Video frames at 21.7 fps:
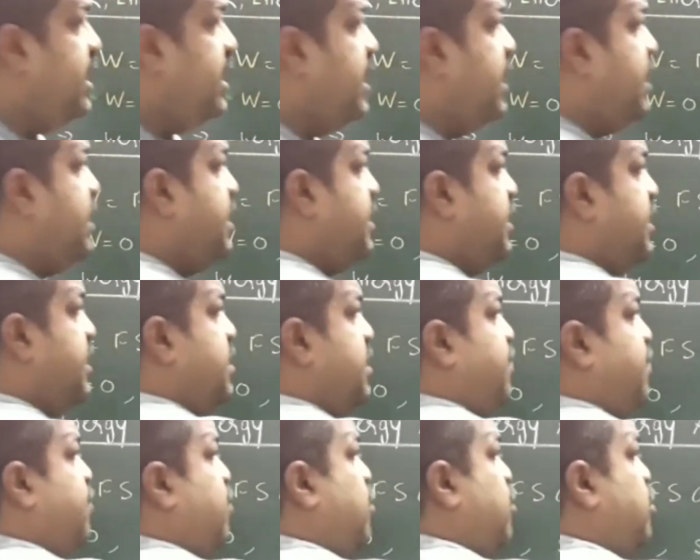And in
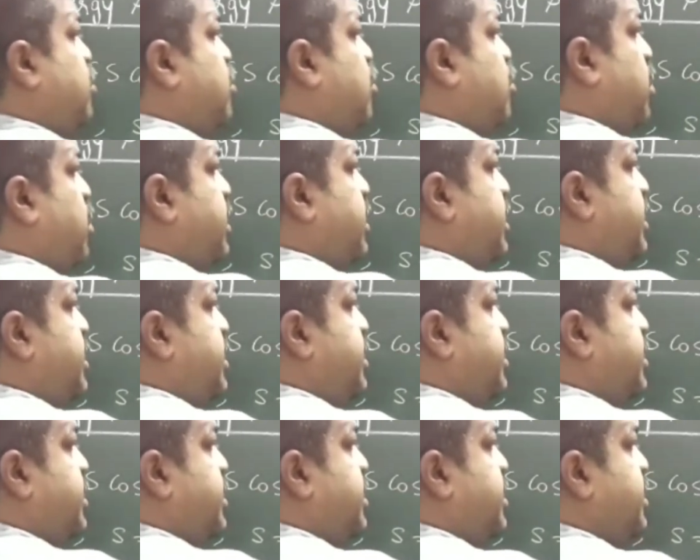the fourth
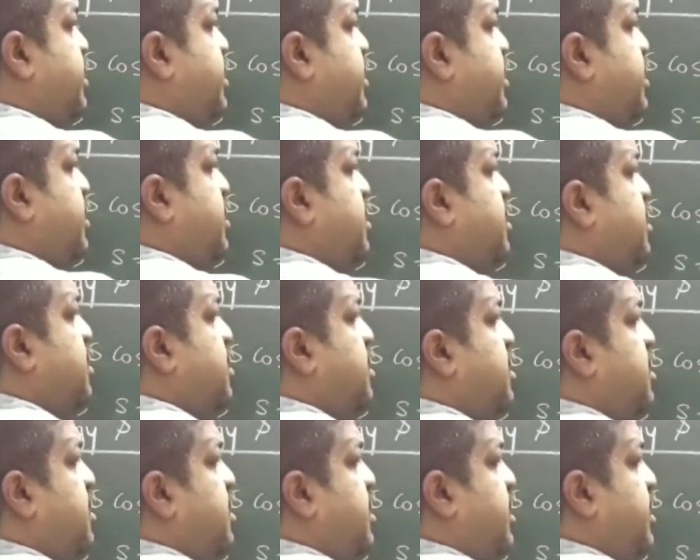quadrant,
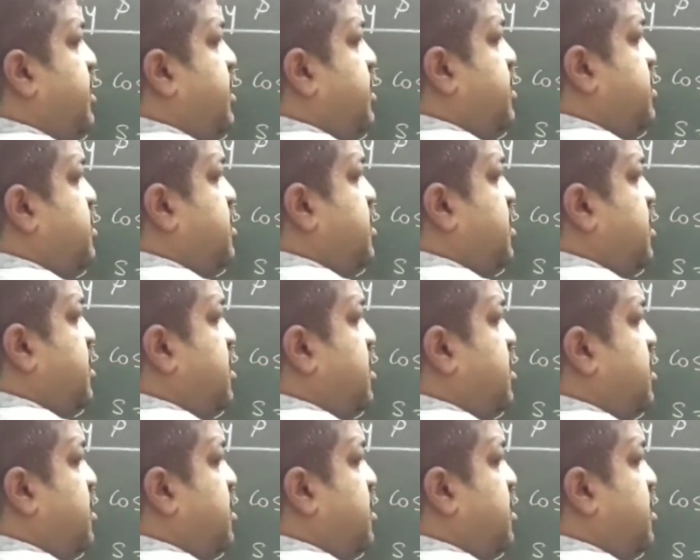it is